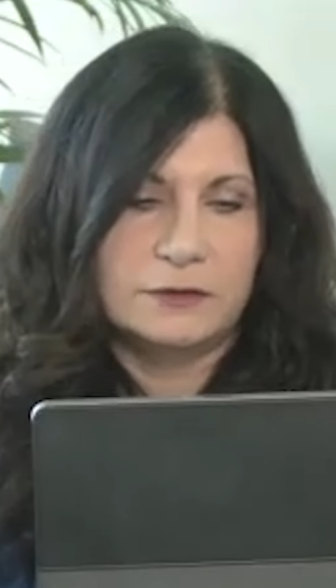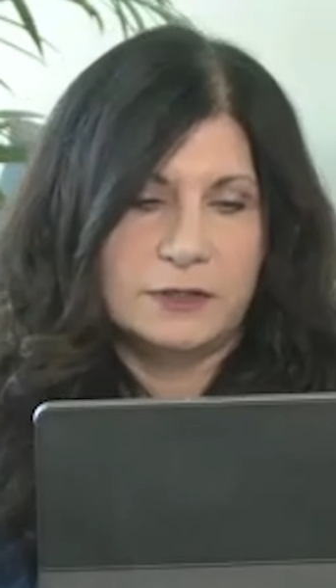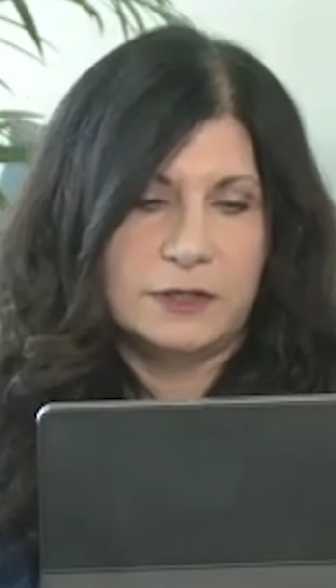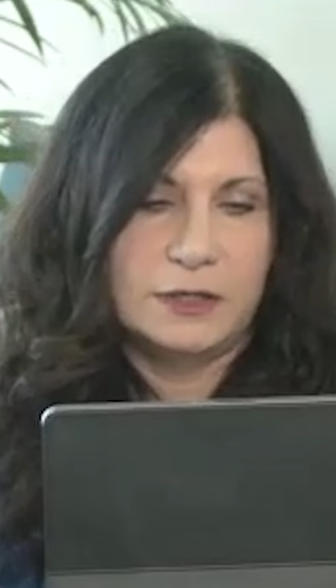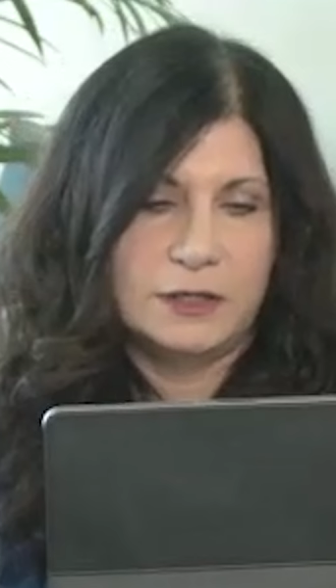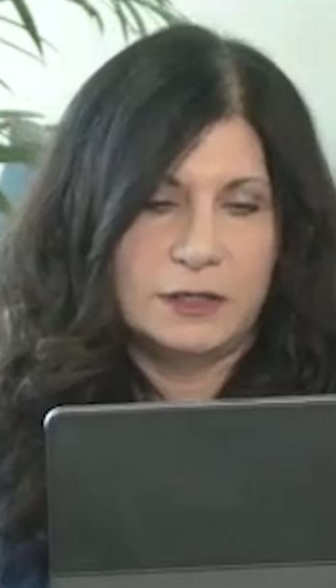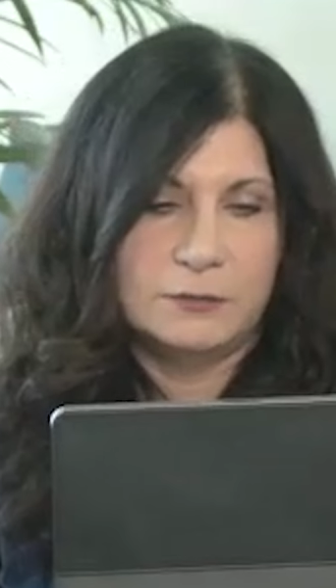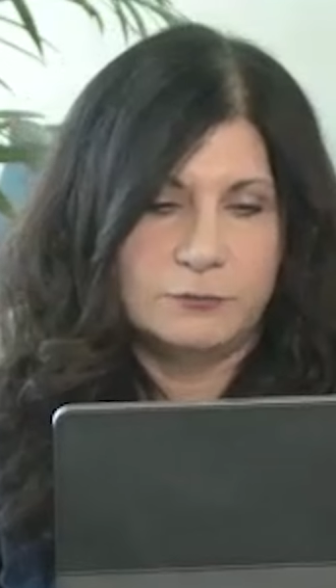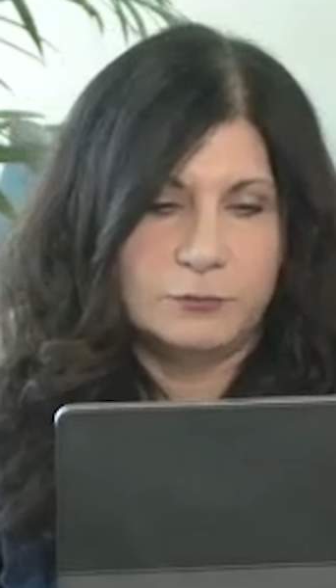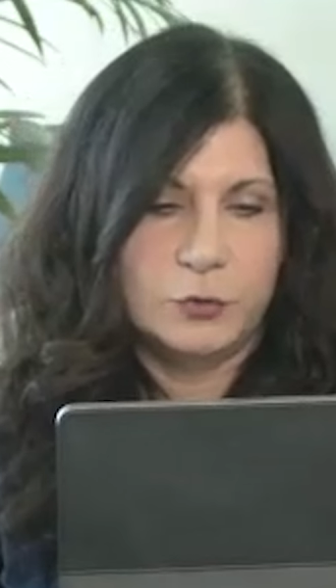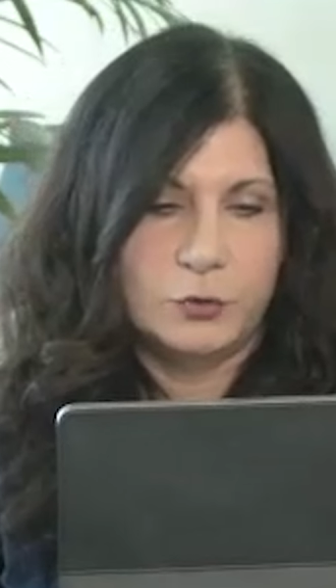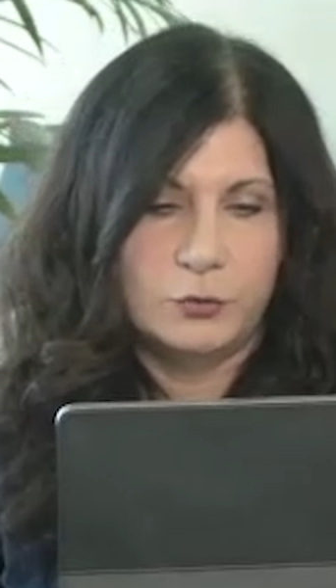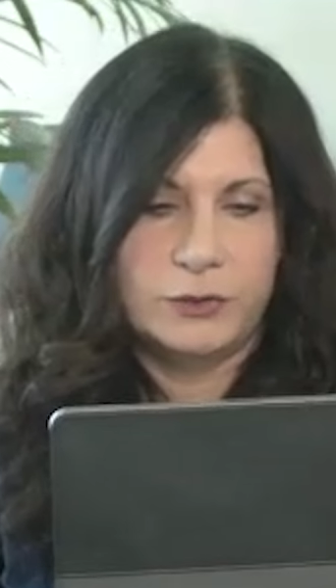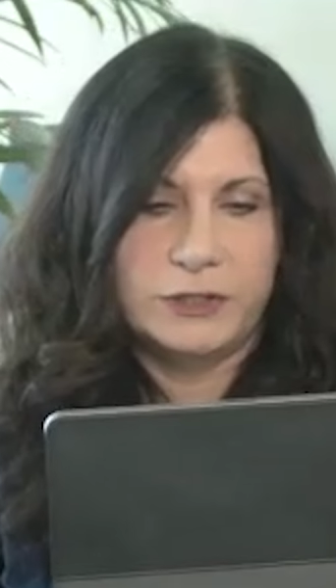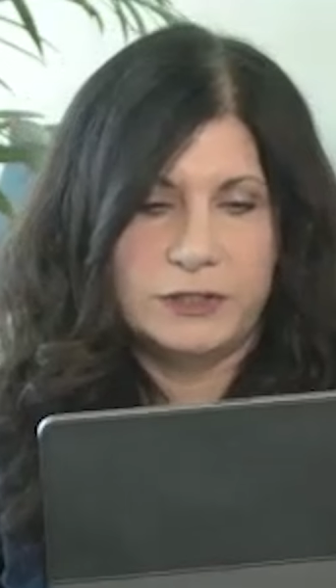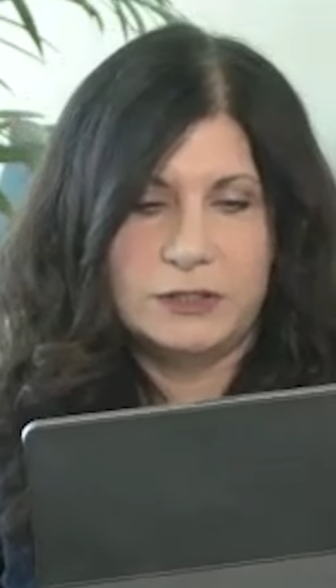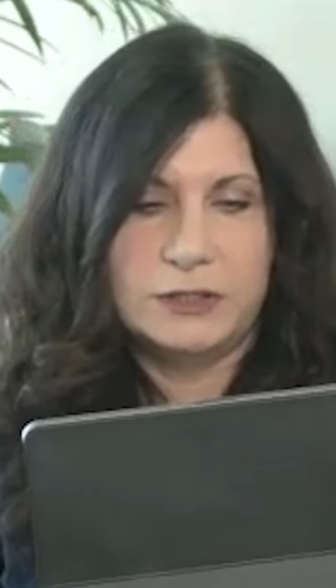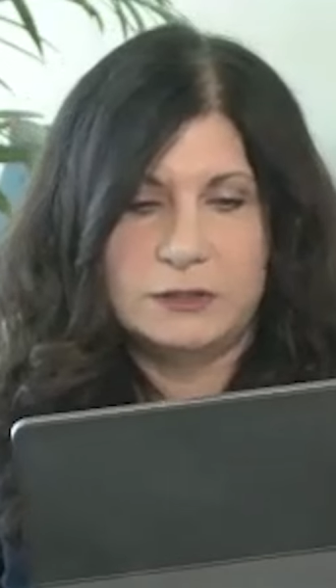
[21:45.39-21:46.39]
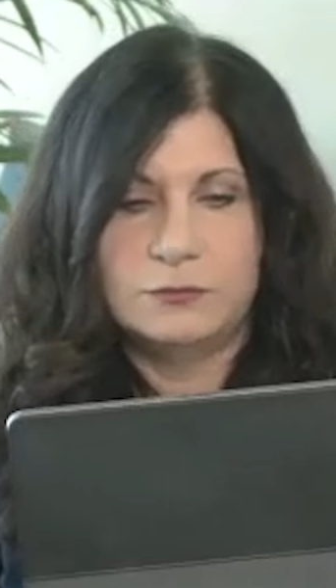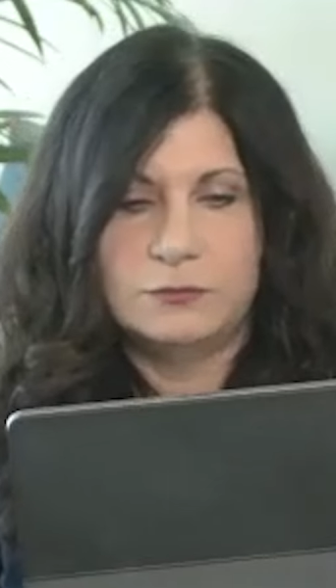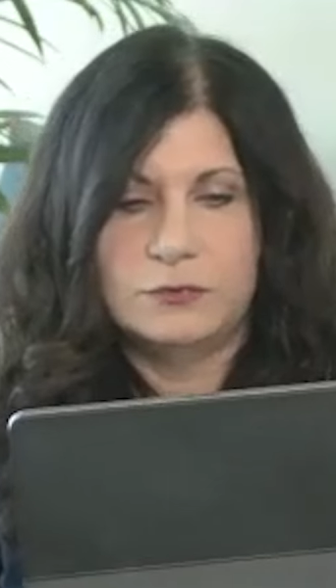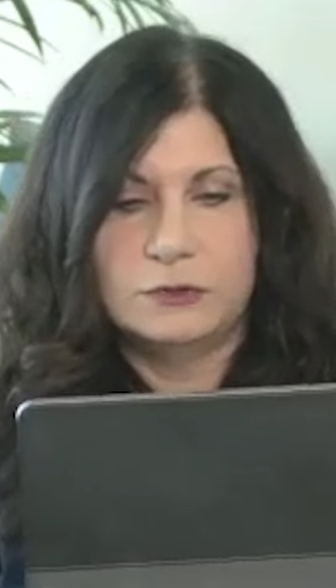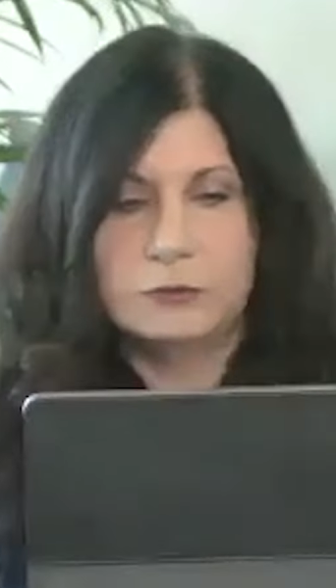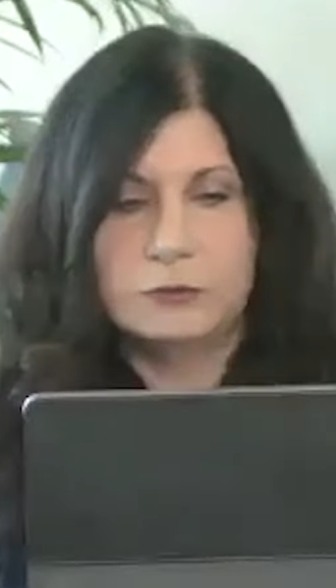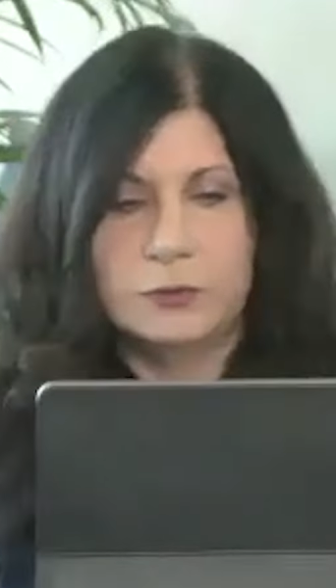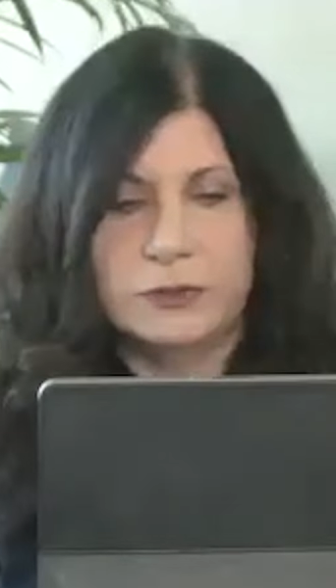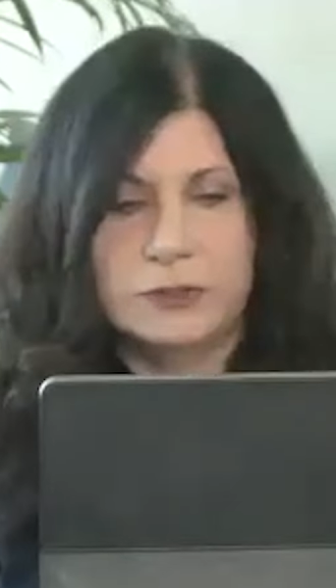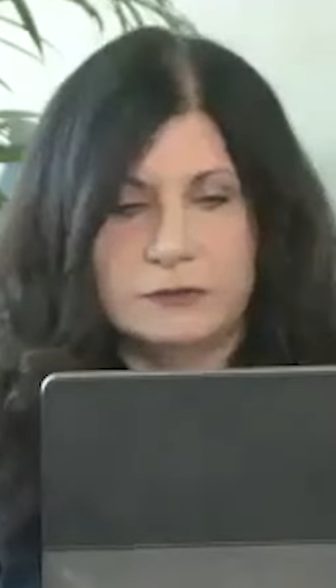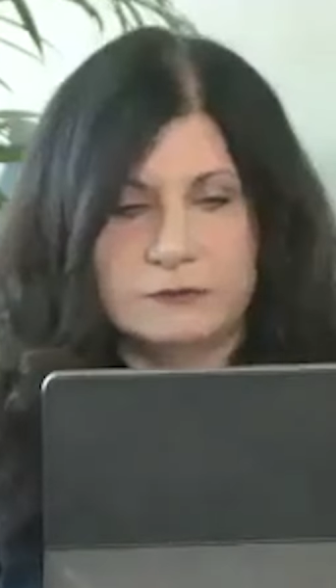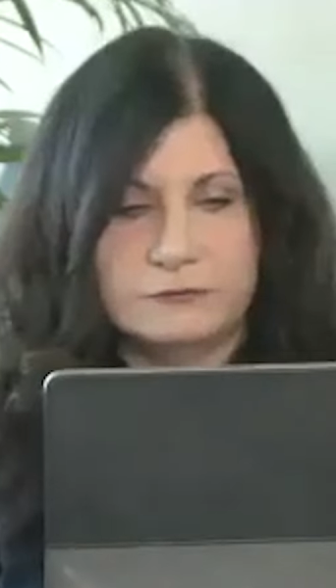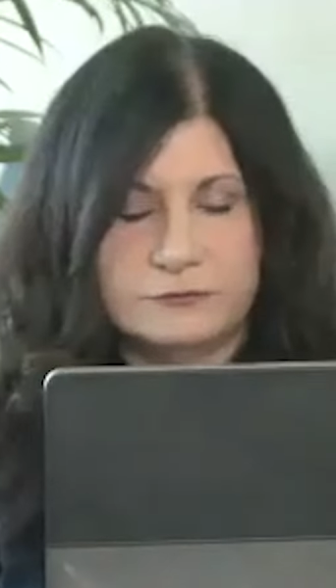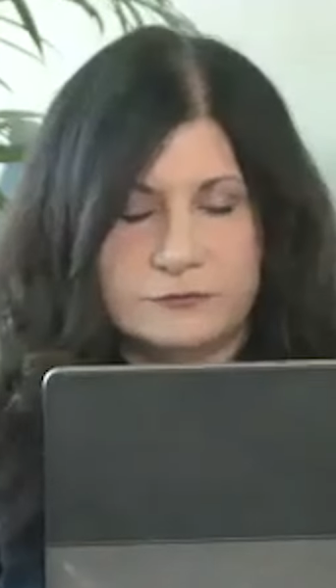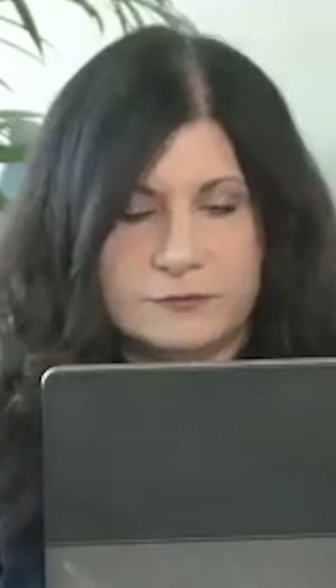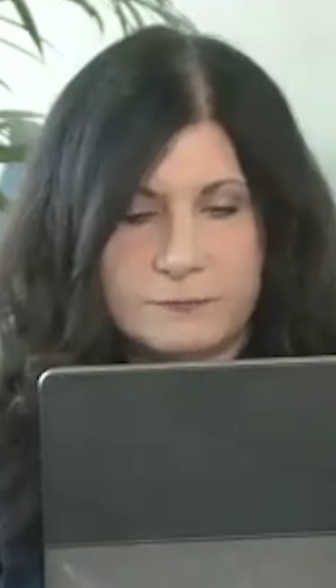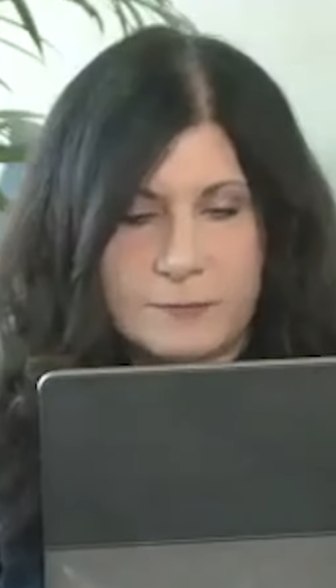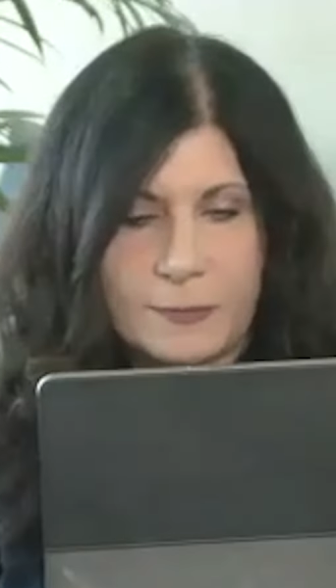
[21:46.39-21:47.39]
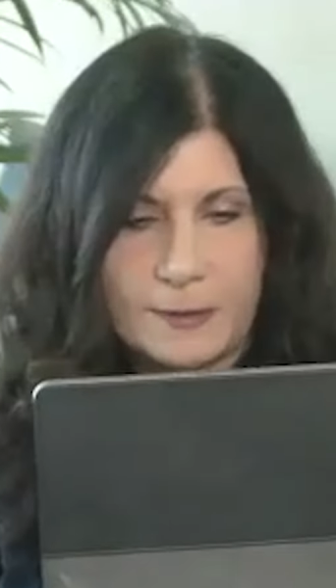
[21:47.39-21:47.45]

Marie Louise,